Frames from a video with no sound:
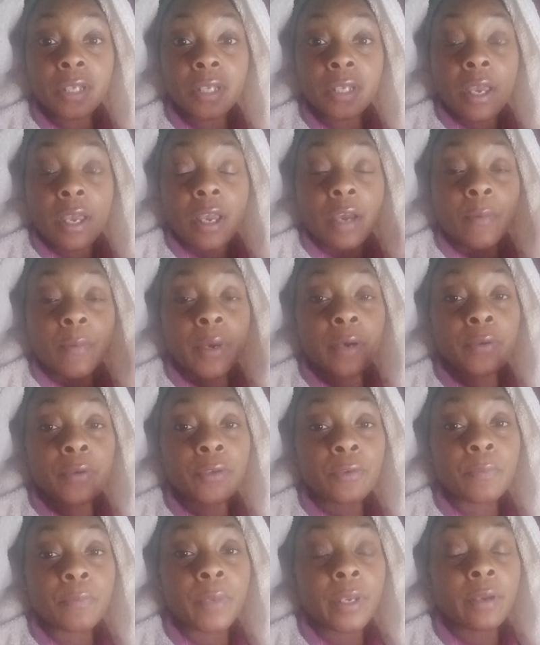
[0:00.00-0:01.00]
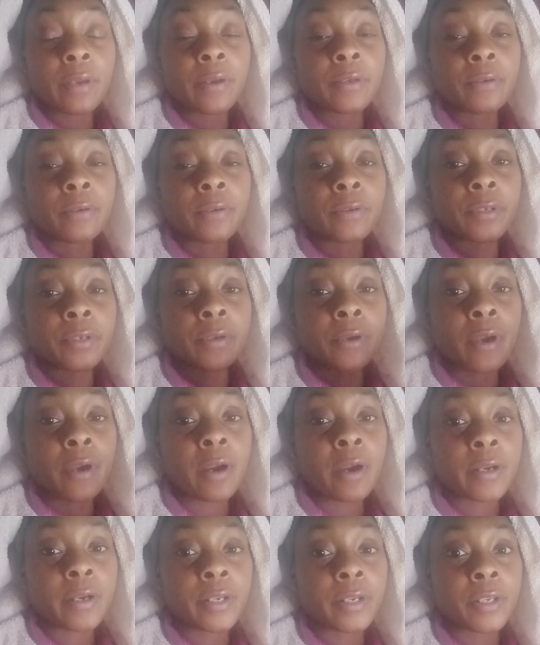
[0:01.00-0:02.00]
about your parent or your
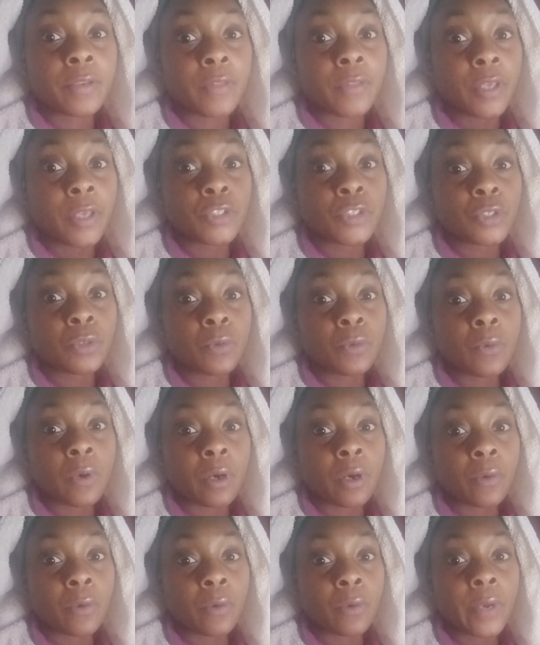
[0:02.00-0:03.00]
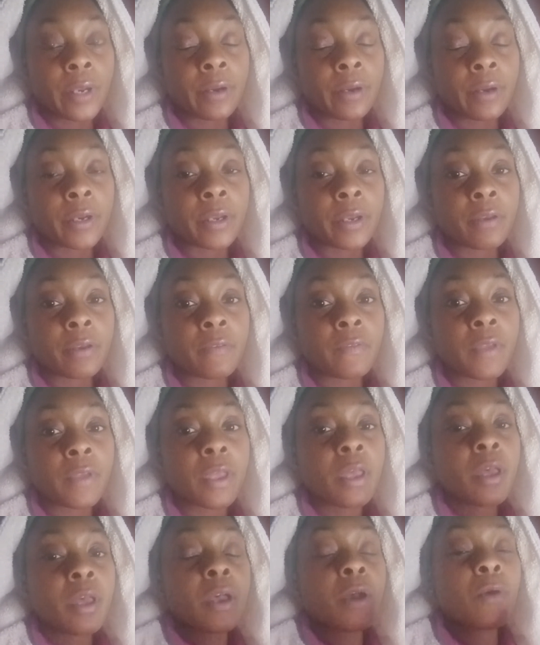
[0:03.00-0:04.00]
guardian that you are aware of
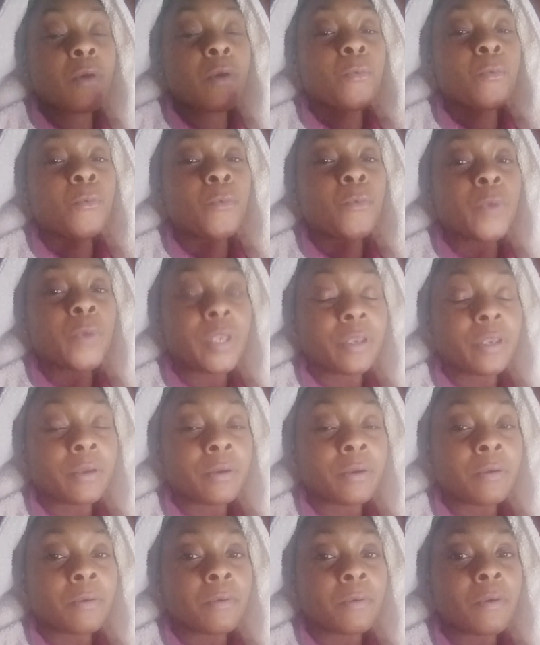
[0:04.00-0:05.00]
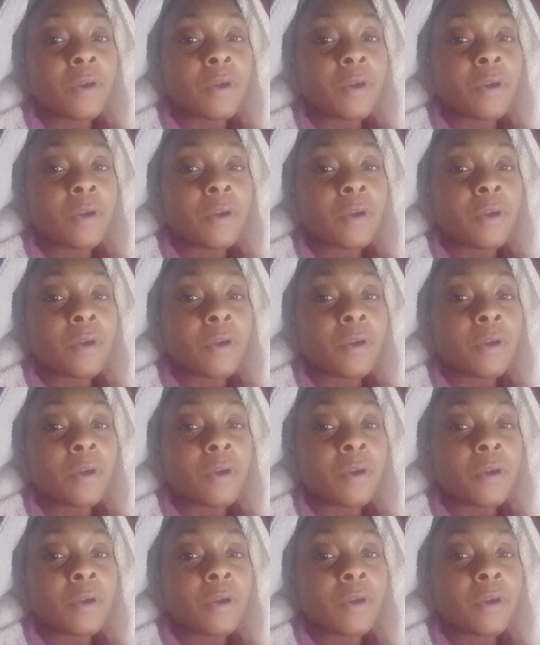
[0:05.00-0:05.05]
will